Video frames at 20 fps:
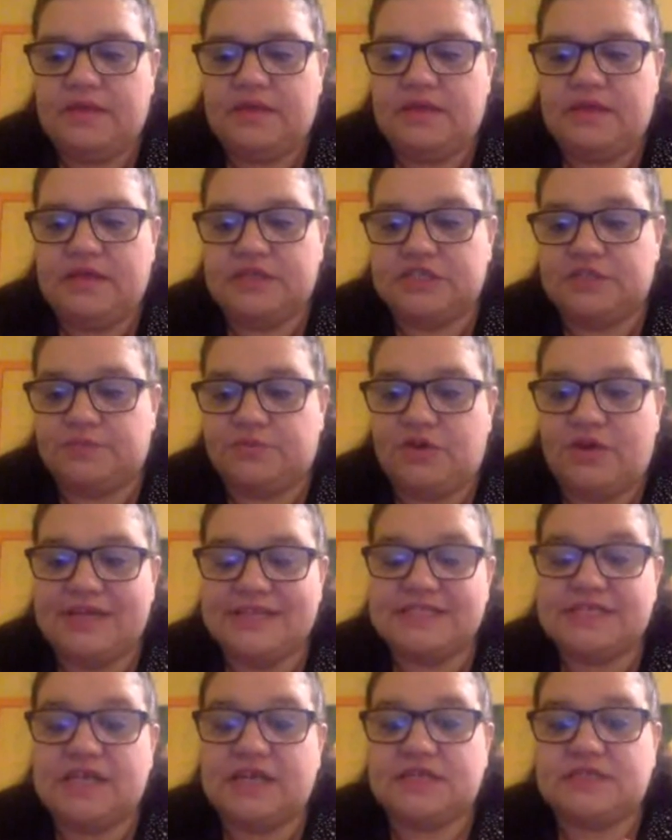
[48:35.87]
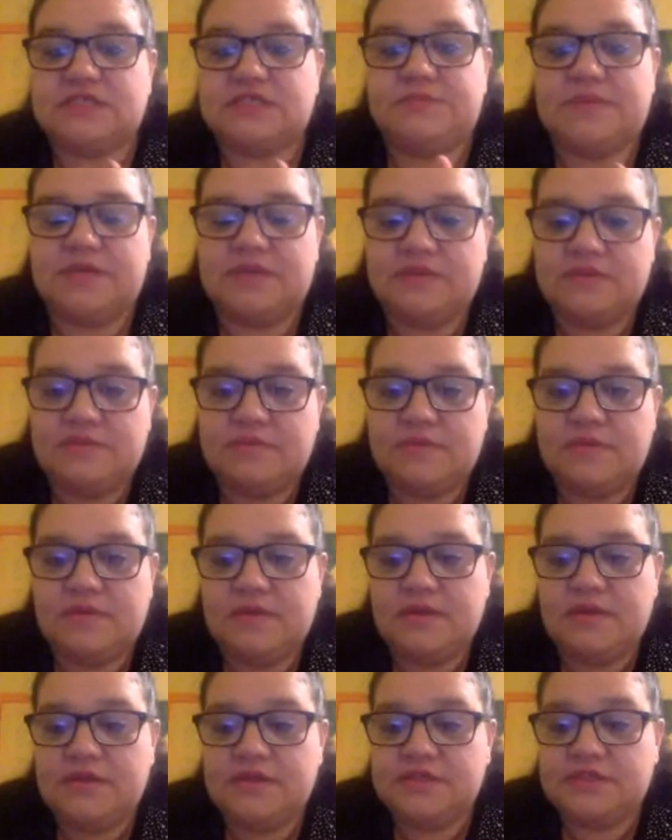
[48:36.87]
surprise customer
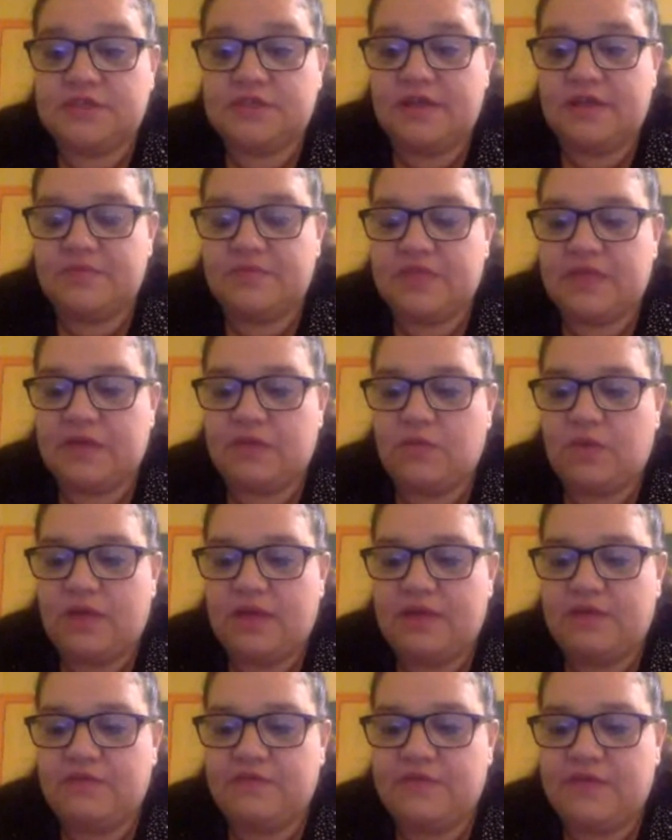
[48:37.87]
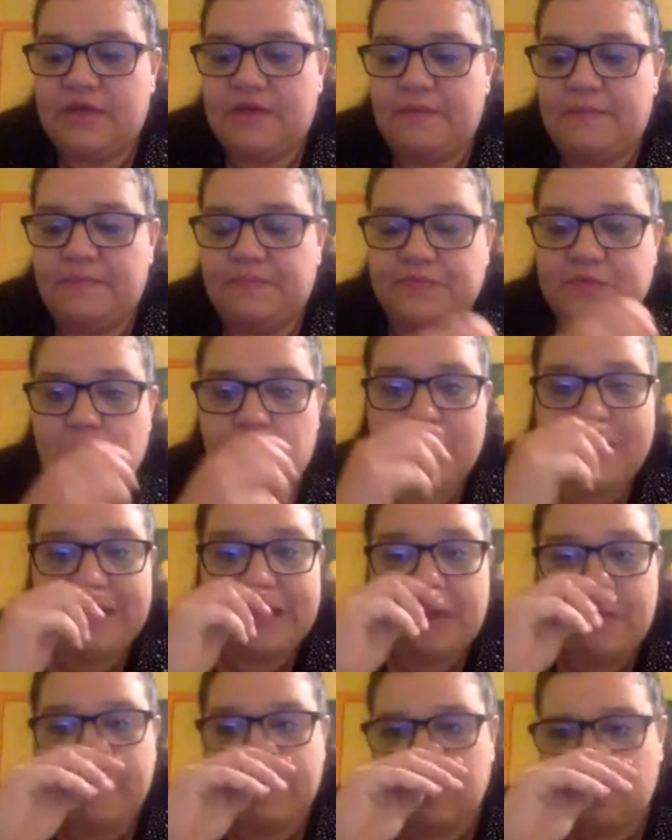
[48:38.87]
type thing, where we're
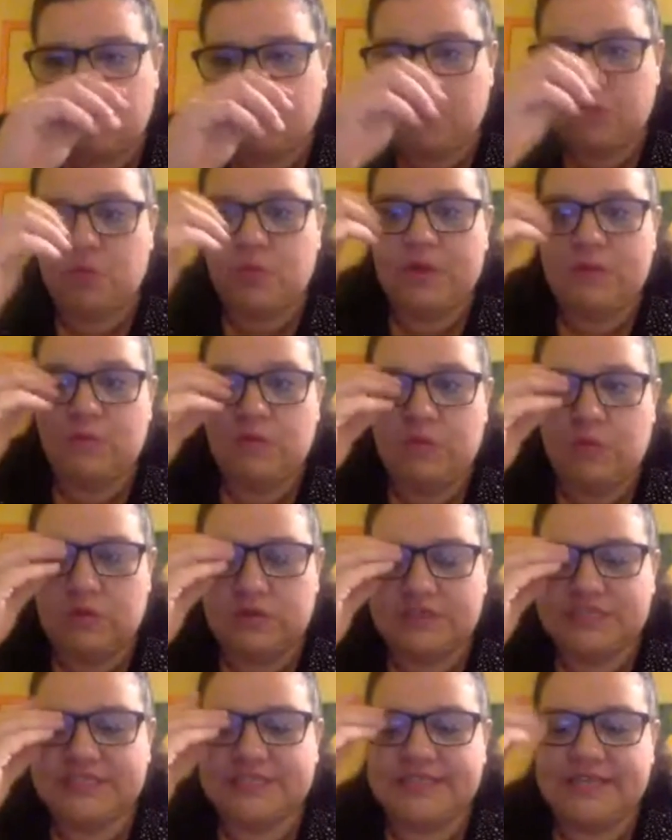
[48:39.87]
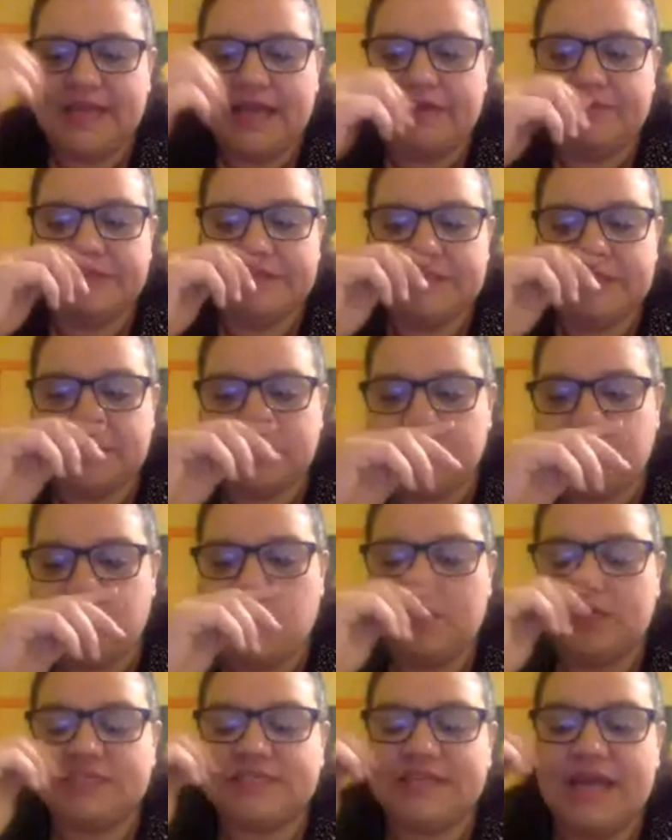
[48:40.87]
going through. We want to see how the system
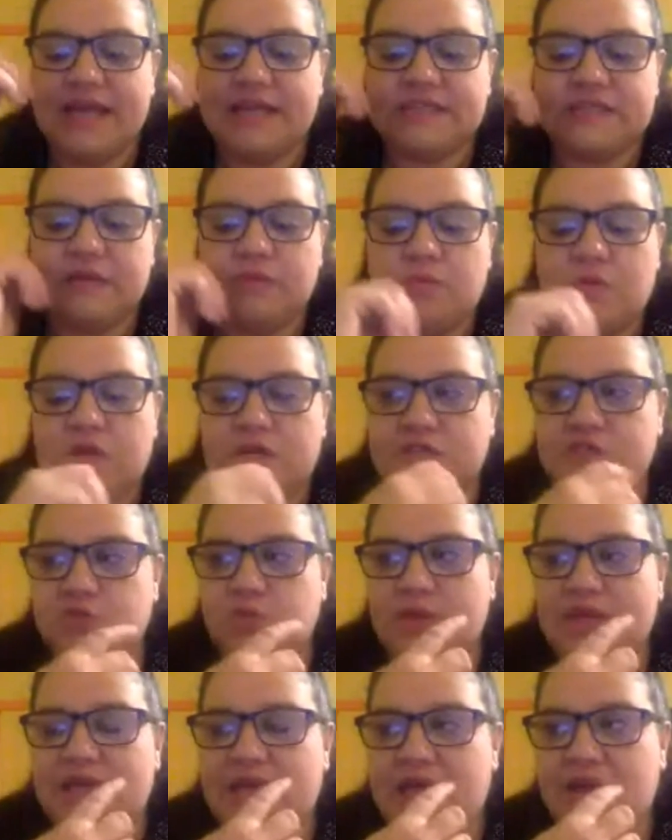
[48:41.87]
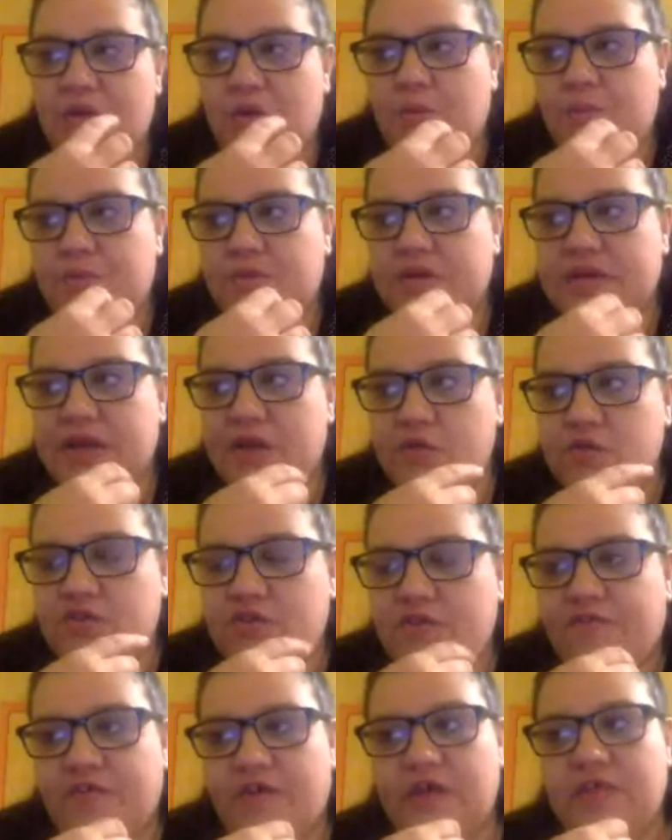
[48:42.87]
works as it works. We cannot
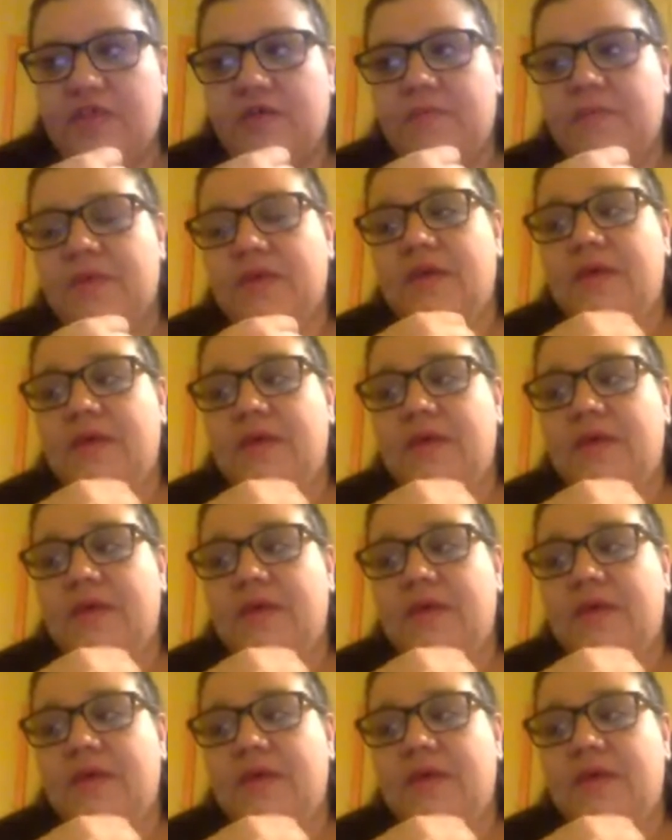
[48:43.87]
pre-notify them.